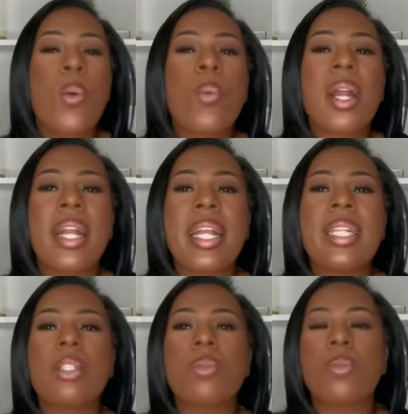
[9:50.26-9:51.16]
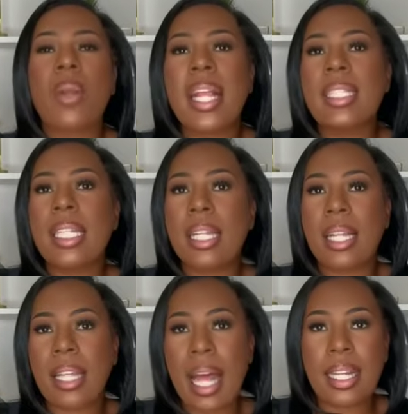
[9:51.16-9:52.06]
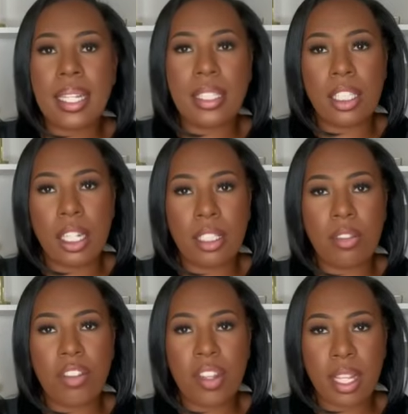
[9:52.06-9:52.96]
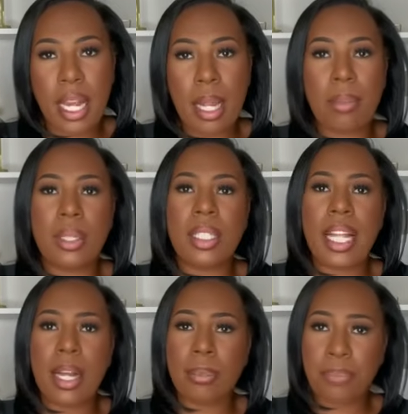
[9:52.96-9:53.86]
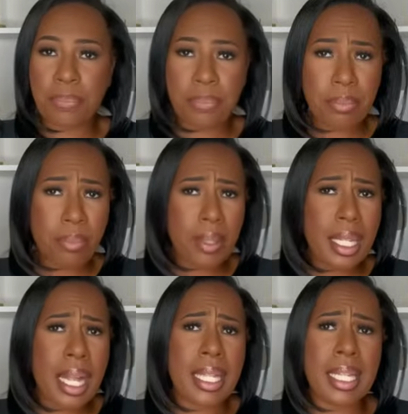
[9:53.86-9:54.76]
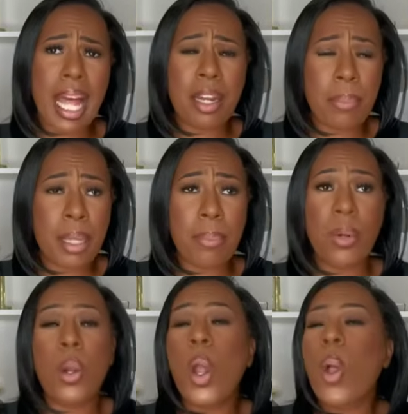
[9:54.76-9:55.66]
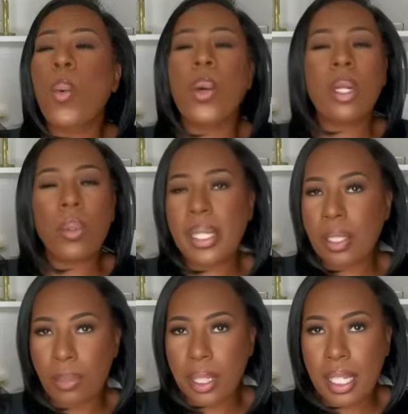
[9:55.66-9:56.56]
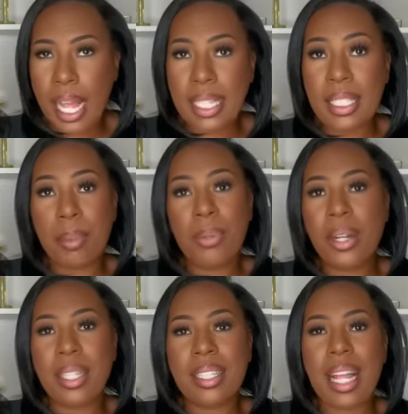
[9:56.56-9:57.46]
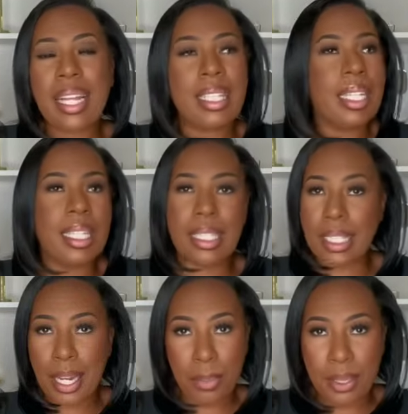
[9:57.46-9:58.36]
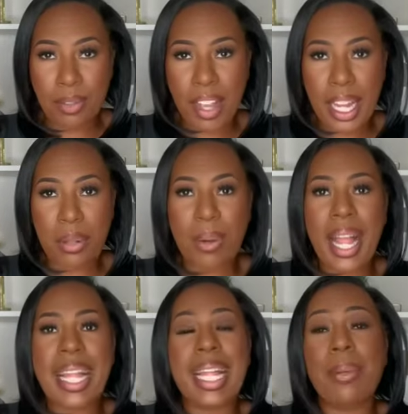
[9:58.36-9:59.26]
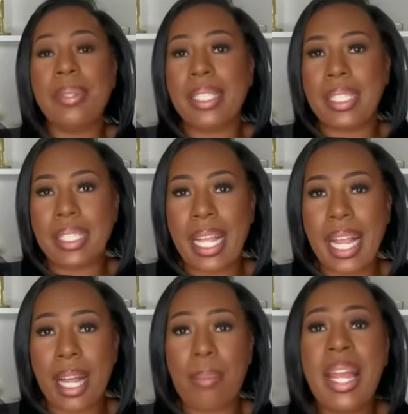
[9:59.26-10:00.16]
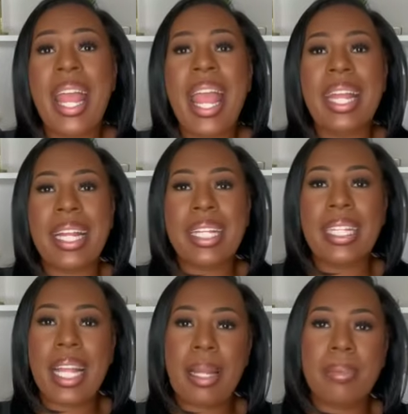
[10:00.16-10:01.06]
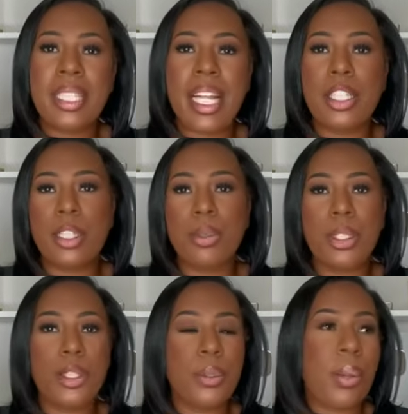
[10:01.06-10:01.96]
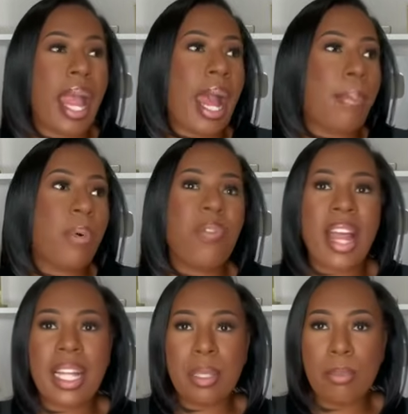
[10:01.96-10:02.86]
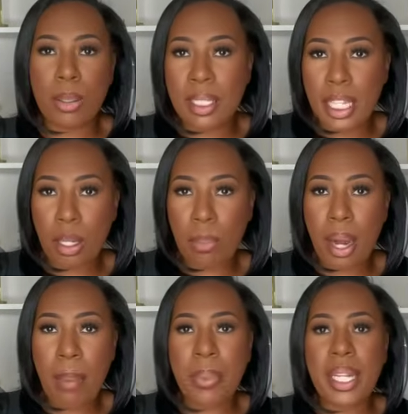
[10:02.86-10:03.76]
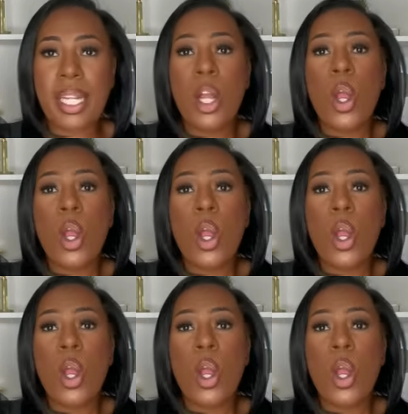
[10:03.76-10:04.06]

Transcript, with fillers: where it's raising a lot of concerns for the neighbors. Now, a lot of people We're quick to realize that more than likely this letter was fake, right? It was a scam, and it claims that due to Apple Valley Motel property,